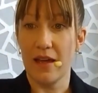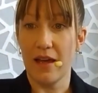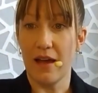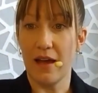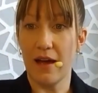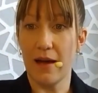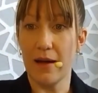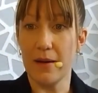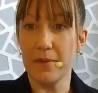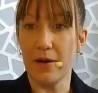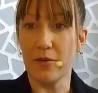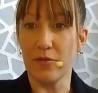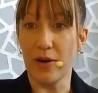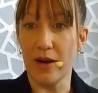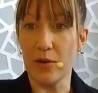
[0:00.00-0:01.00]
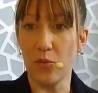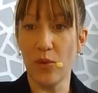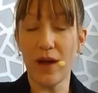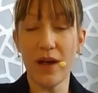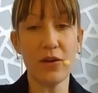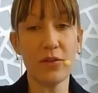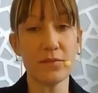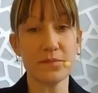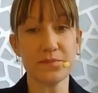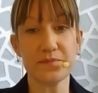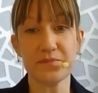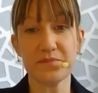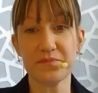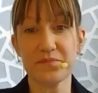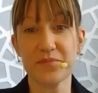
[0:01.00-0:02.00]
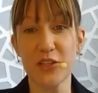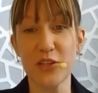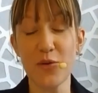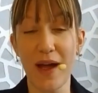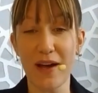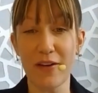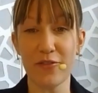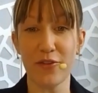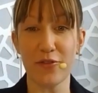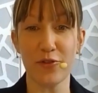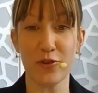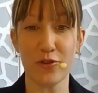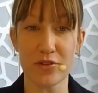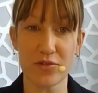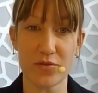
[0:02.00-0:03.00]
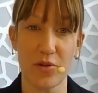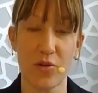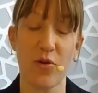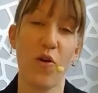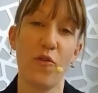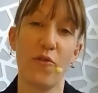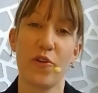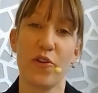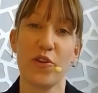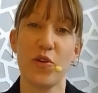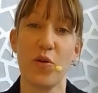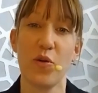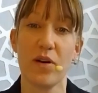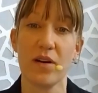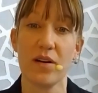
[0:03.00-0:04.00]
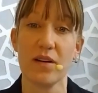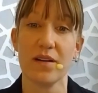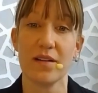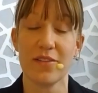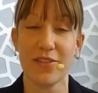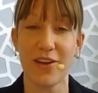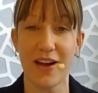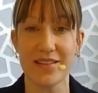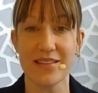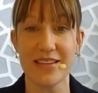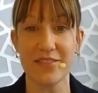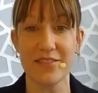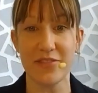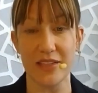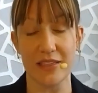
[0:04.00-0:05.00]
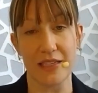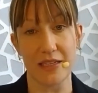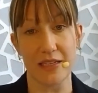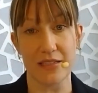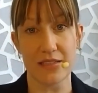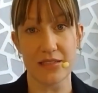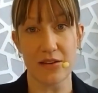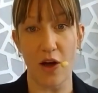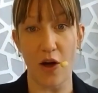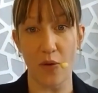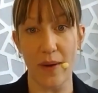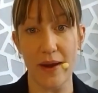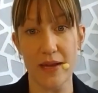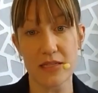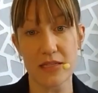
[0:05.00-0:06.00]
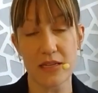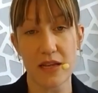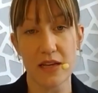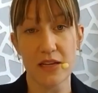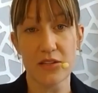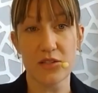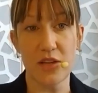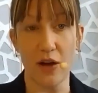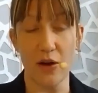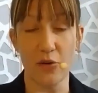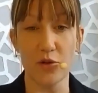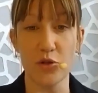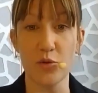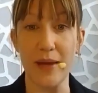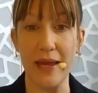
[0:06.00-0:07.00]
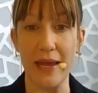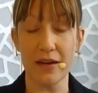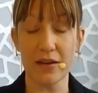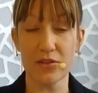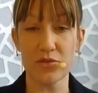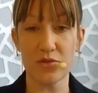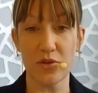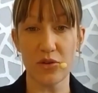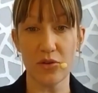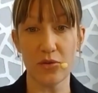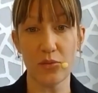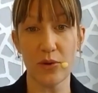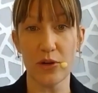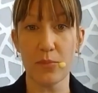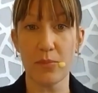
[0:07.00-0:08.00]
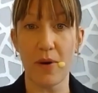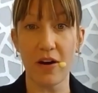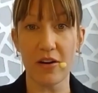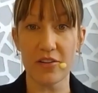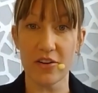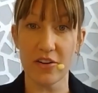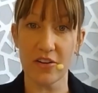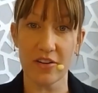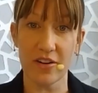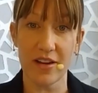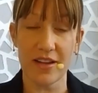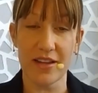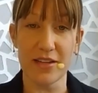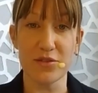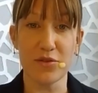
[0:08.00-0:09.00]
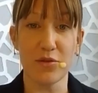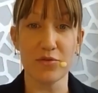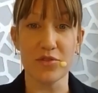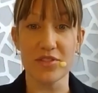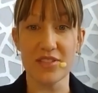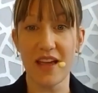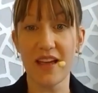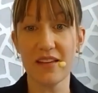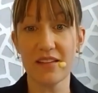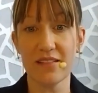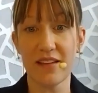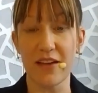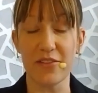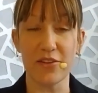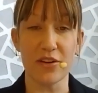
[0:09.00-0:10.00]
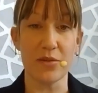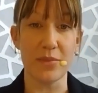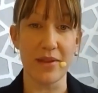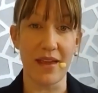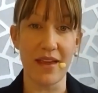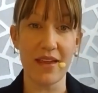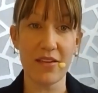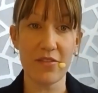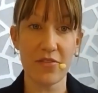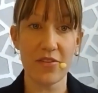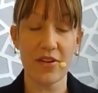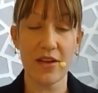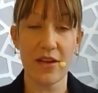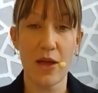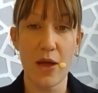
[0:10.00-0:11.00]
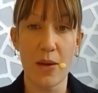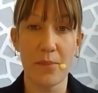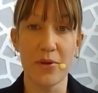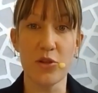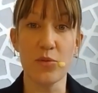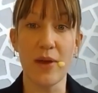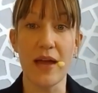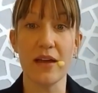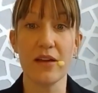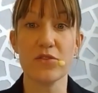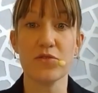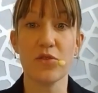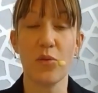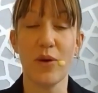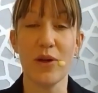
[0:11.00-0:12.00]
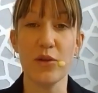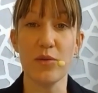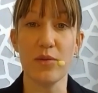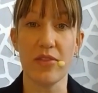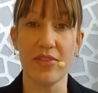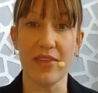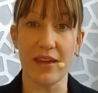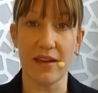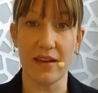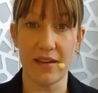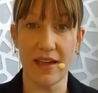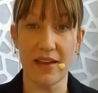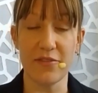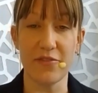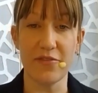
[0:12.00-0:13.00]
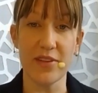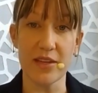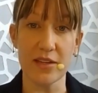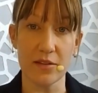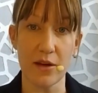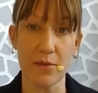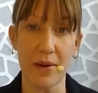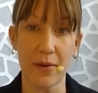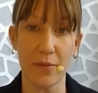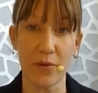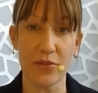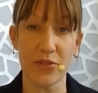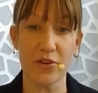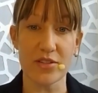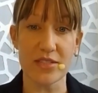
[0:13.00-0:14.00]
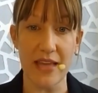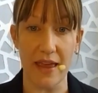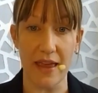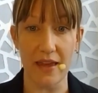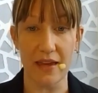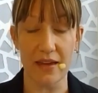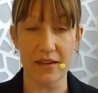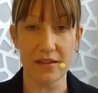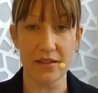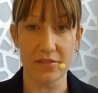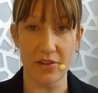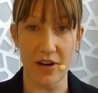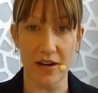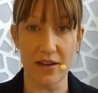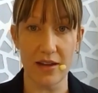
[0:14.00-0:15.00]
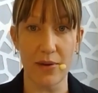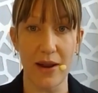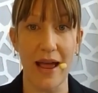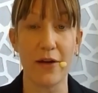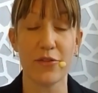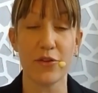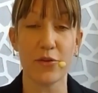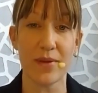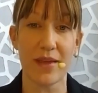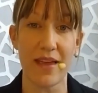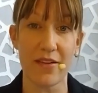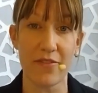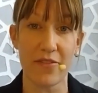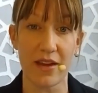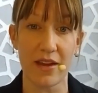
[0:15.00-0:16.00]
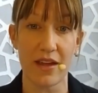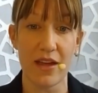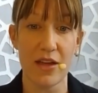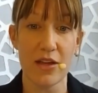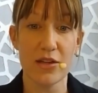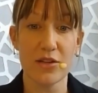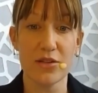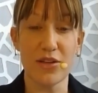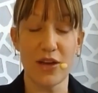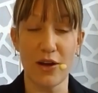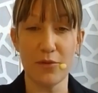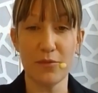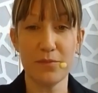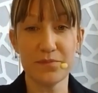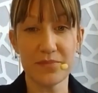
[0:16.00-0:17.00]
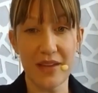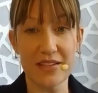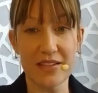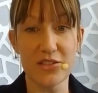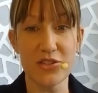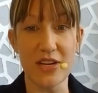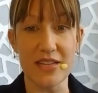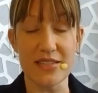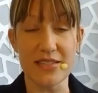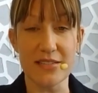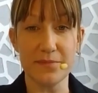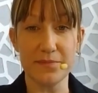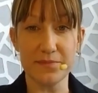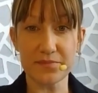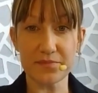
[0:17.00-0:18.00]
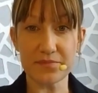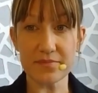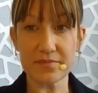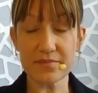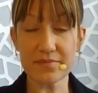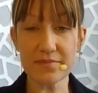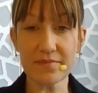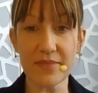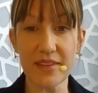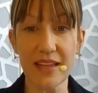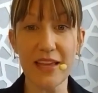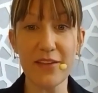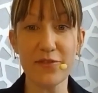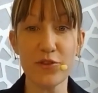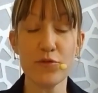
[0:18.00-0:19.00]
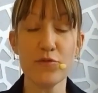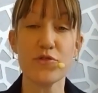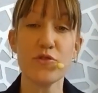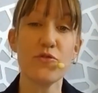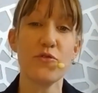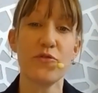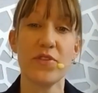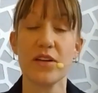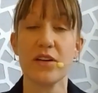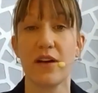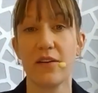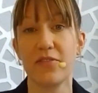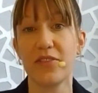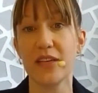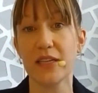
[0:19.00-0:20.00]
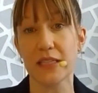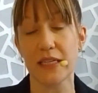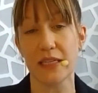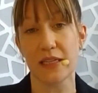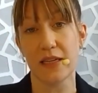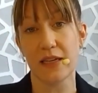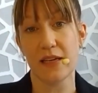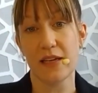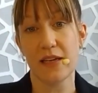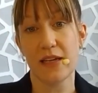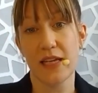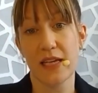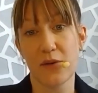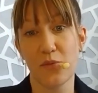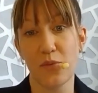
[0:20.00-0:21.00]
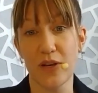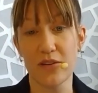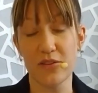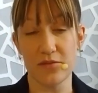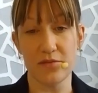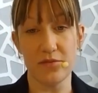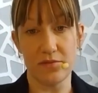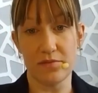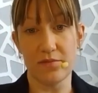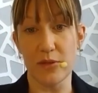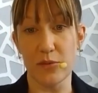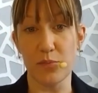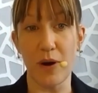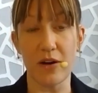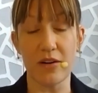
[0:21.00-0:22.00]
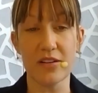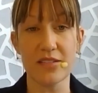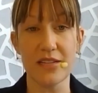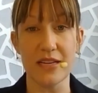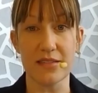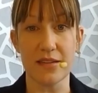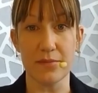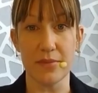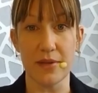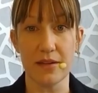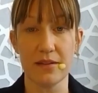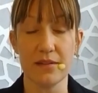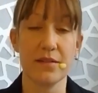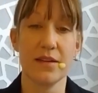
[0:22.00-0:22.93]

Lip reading: All right. Well, you have full control over your thoughts and feelings always. So you can't control what your partner is going to say, how they're going to behave, but you can control what you think and feel about what they're saying, right? And how they're behaving. So I suggest, if you do feel a feeling when the partner says something,